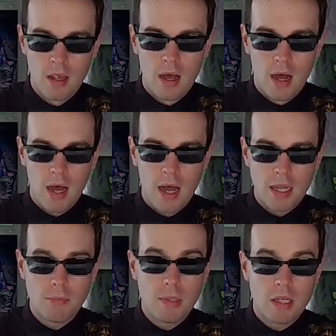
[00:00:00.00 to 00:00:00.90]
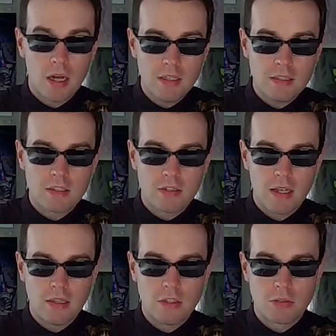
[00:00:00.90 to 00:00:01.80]
And because it's
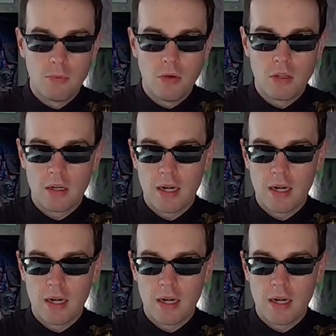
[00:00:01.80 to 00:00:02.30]
slightly smaller,